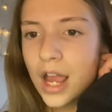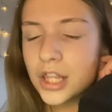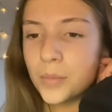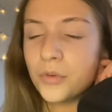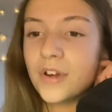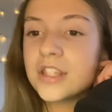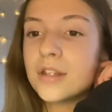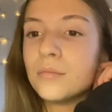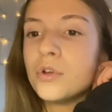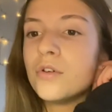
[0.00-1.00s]
The
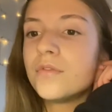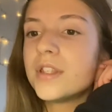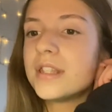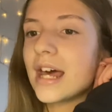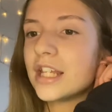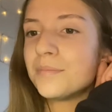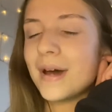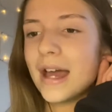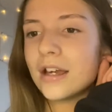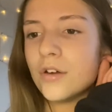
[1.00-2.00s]
professor moved the stand
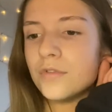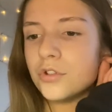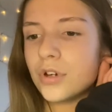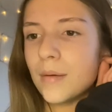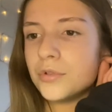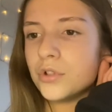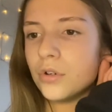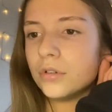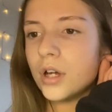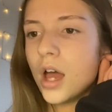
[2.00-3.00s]
back over the
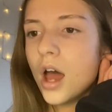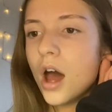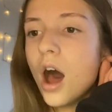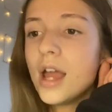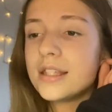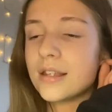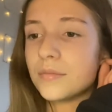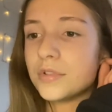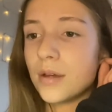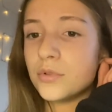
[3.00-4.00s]
trapdoor. "I
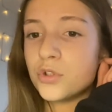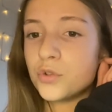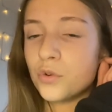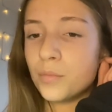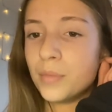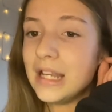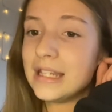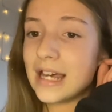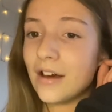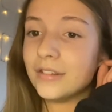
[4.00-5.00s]
sometimes store Billy
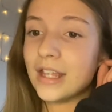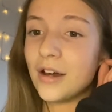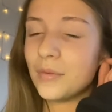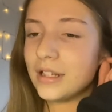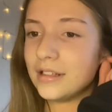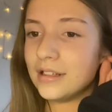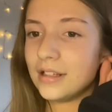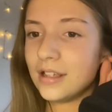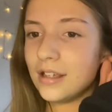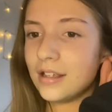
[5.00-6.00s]
down there
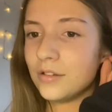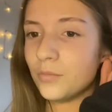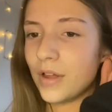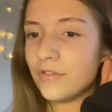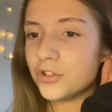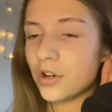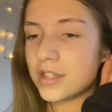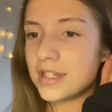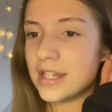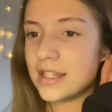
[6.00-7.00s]
when the
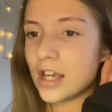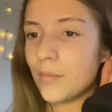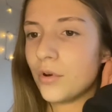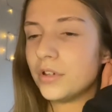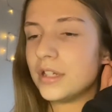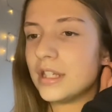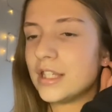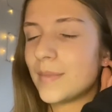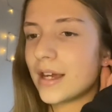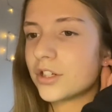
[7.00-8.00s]
trustees come on an
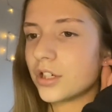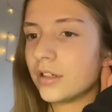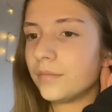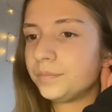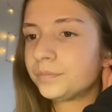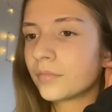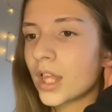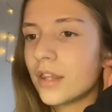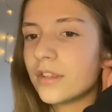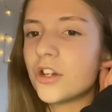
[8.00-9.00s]
inspection.
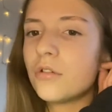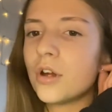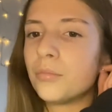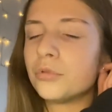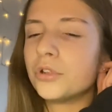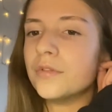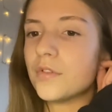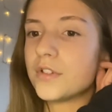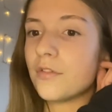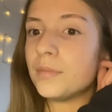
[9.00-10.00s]
They don't approve of
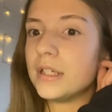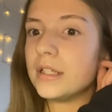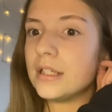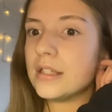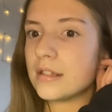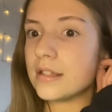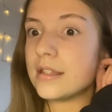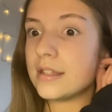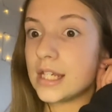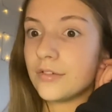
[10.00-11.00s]
stuffed Pekingese in a
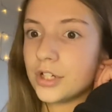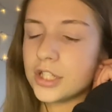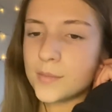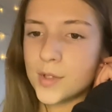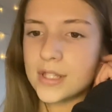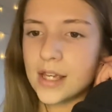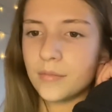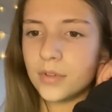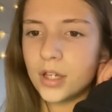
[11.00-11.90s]
serious museum."